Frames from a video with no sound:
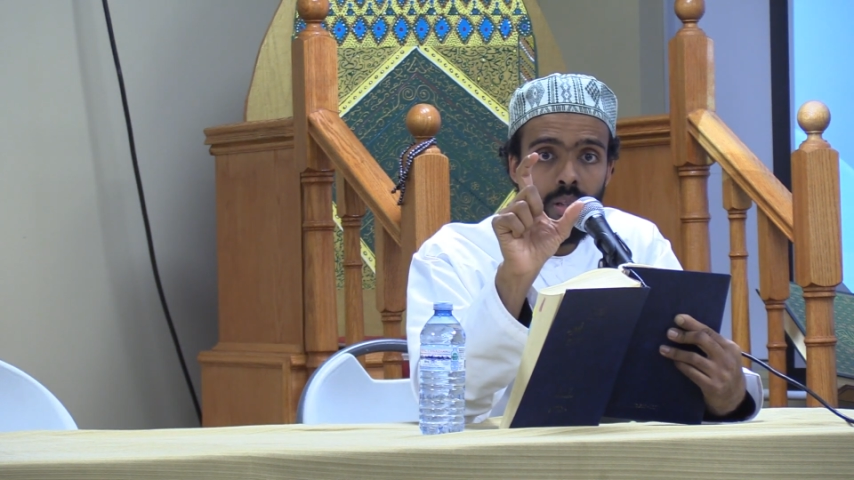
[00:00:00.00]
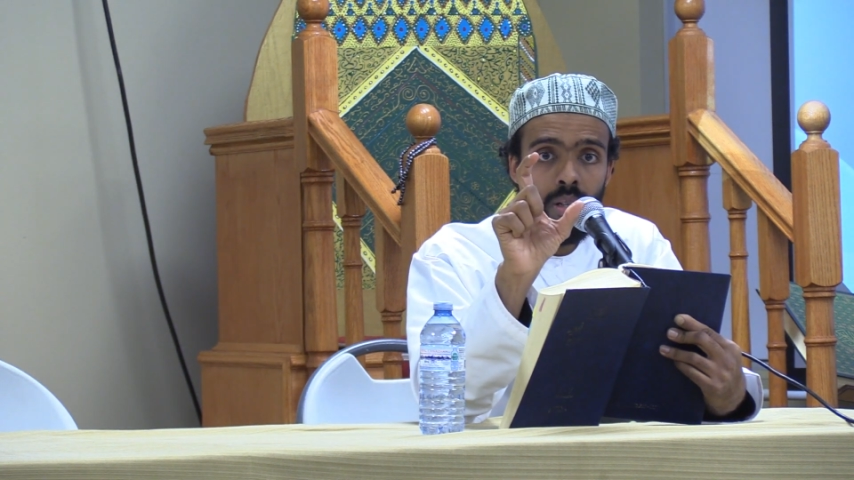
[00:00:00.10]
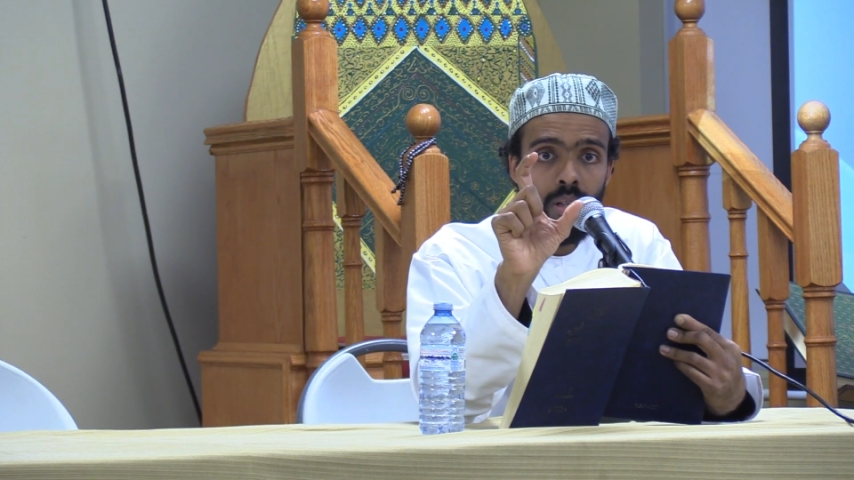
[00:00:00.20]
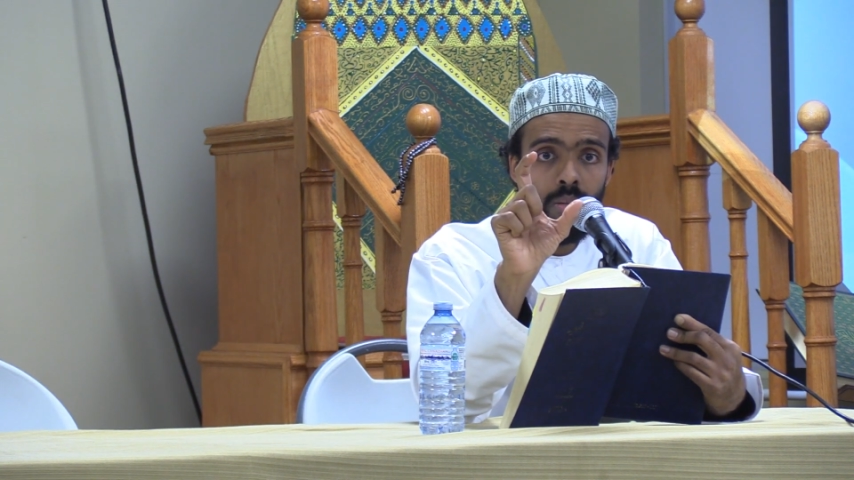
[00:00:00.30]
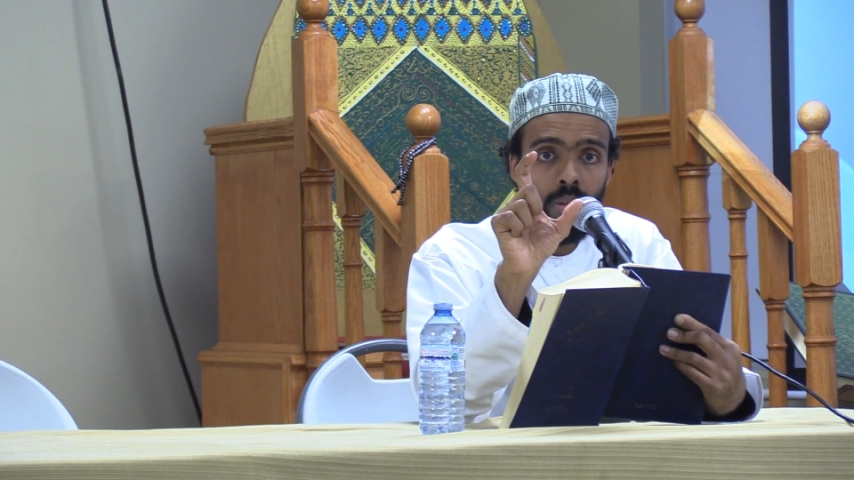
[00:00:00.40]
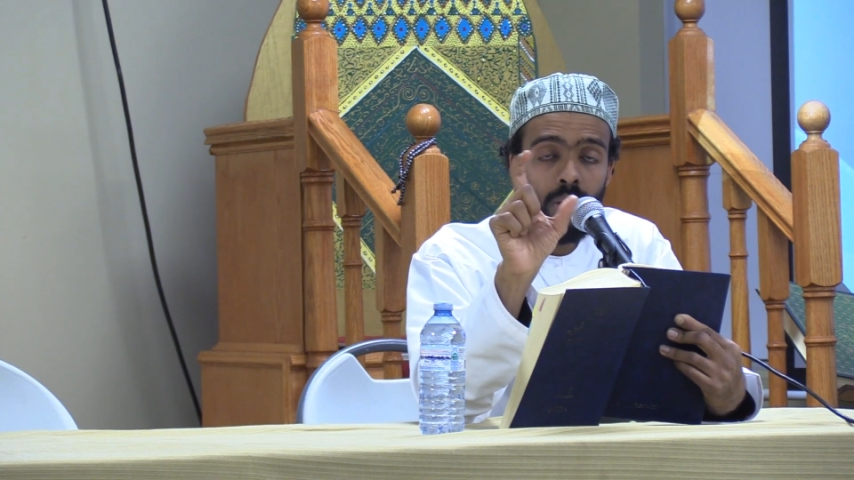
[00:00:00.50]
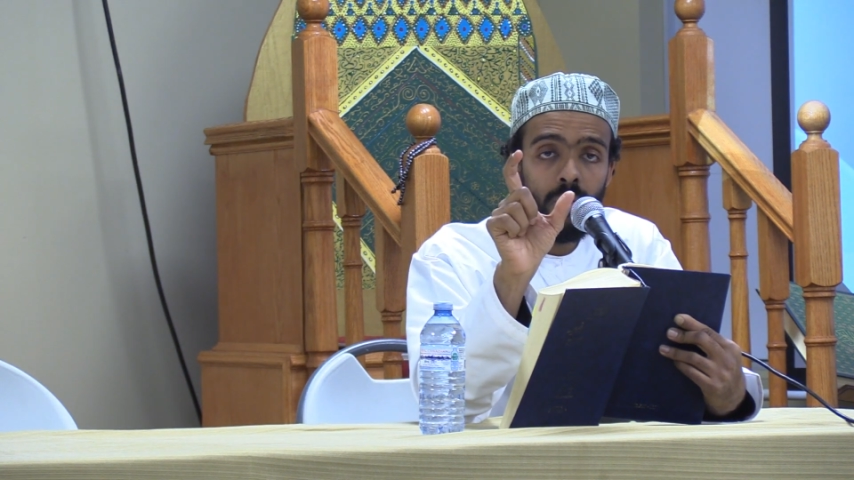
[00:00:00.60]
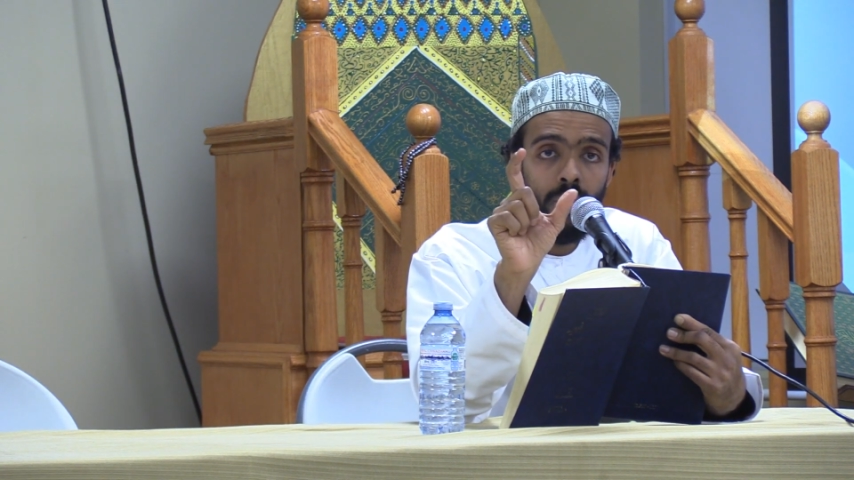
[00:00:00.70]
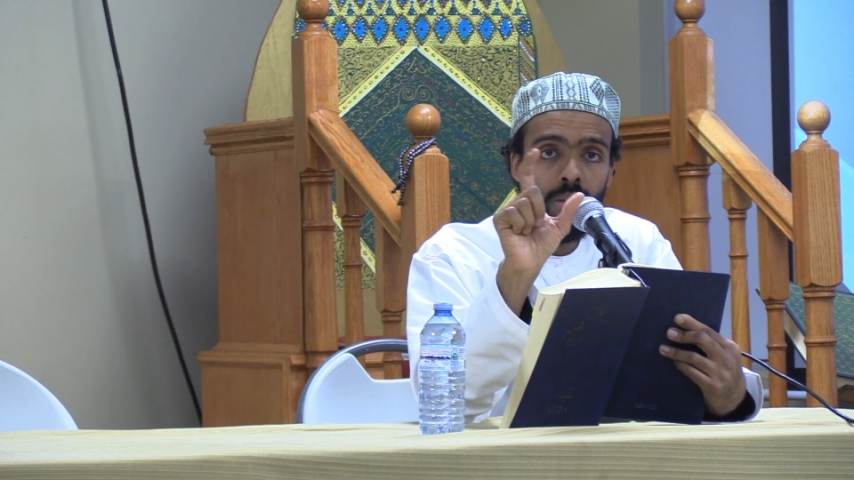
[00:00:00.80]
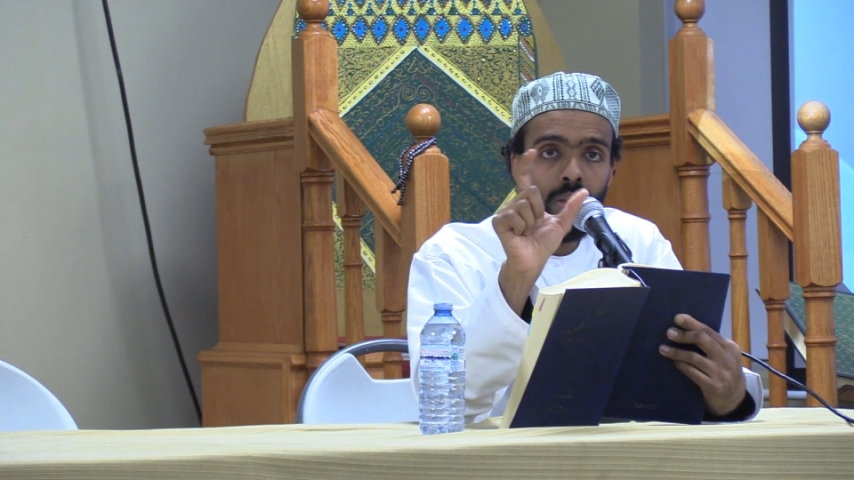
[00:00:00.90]
And one of the
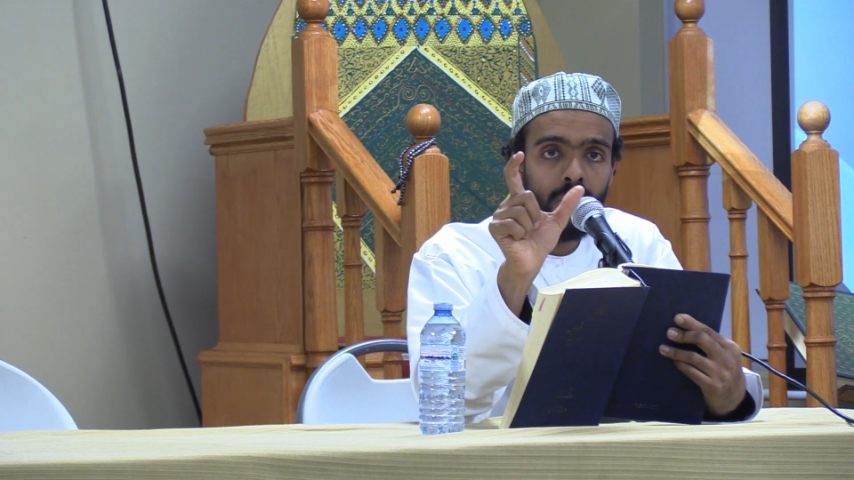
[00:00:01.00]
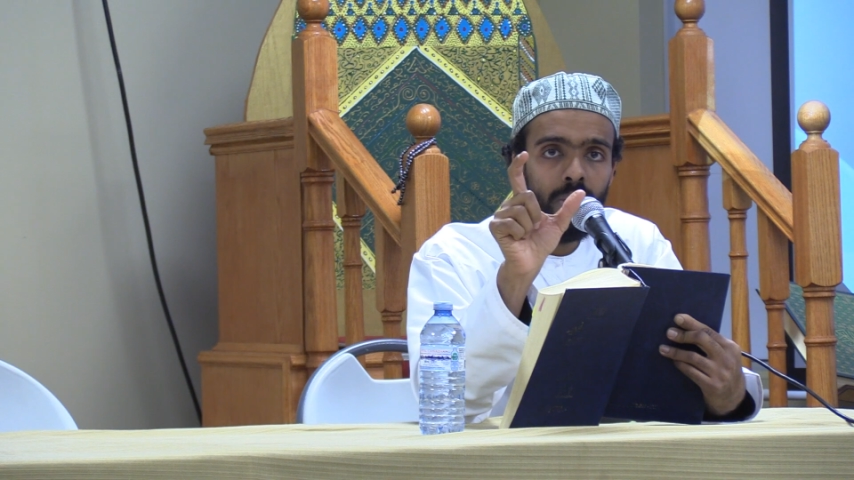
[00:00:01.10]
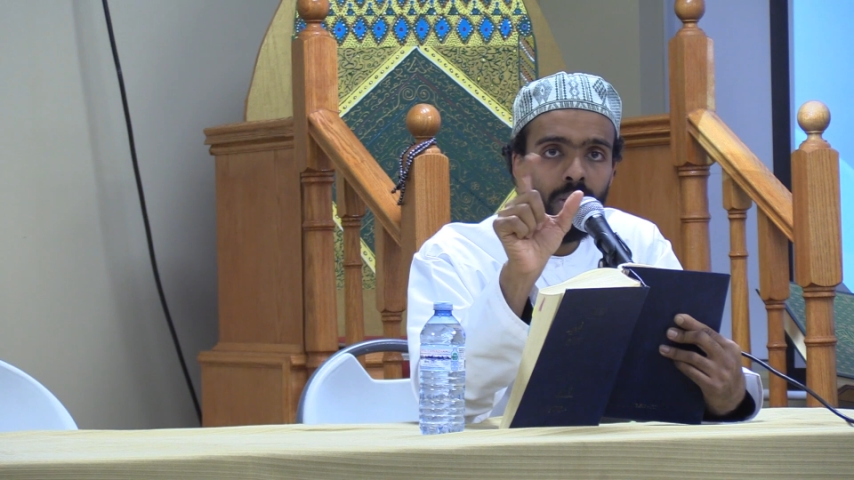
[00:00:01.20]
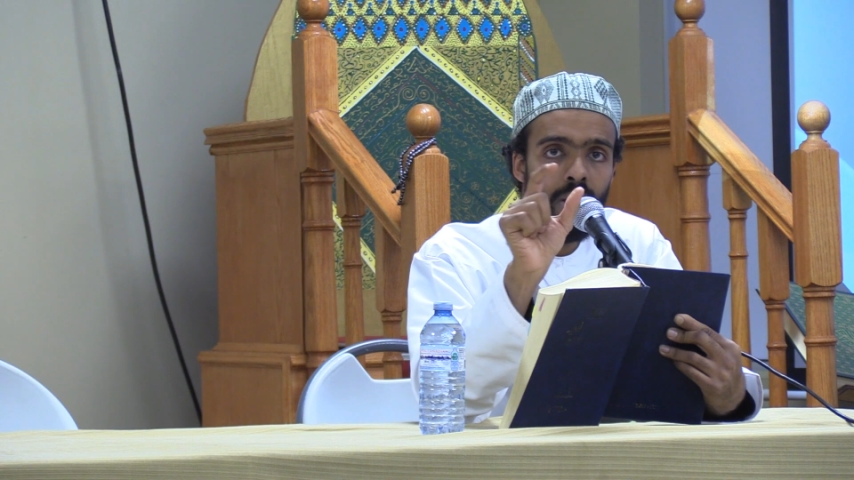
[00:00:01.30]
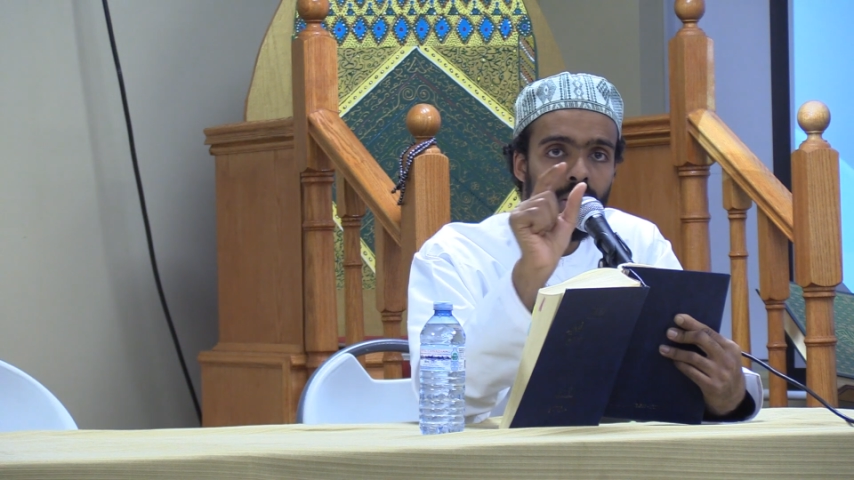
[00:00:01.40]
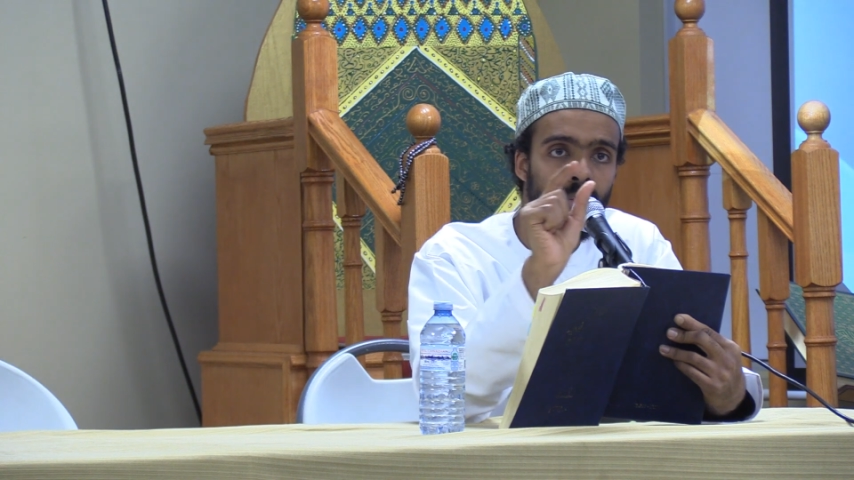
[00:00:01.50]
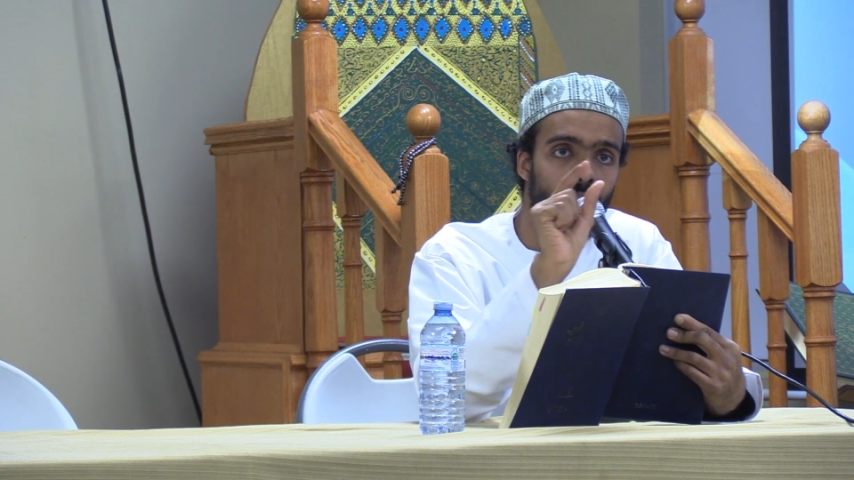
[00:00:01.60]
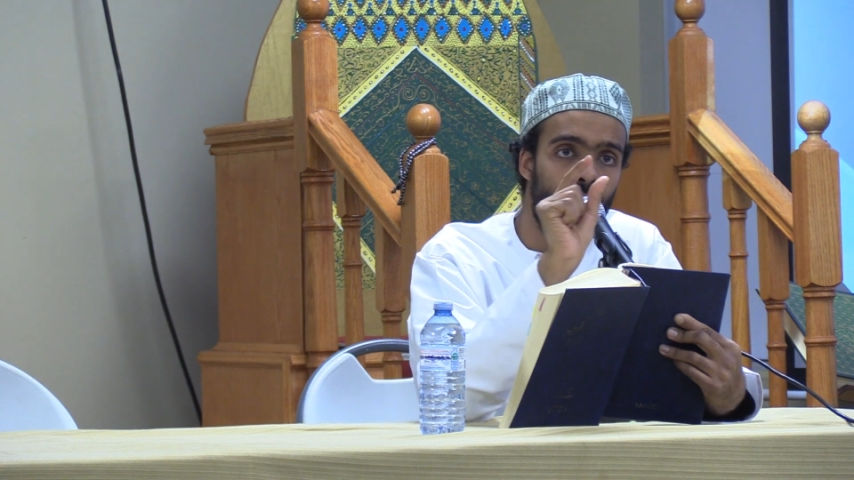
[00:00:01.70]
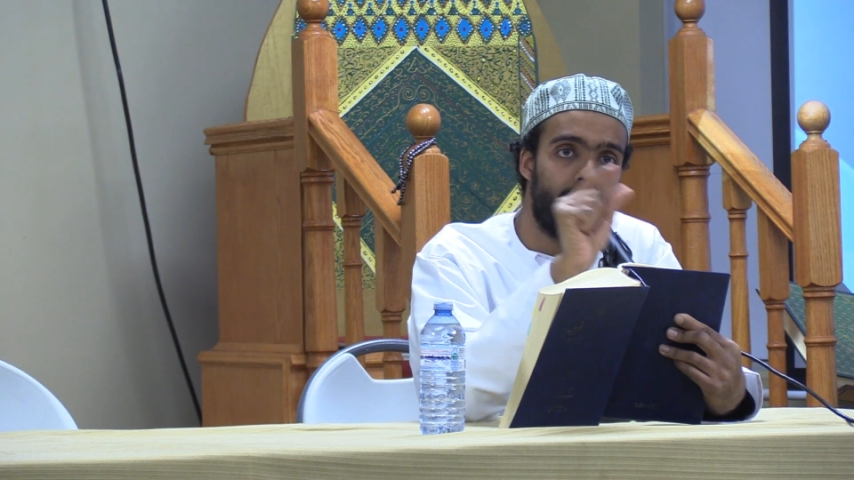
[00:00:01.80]
ways to explain that is because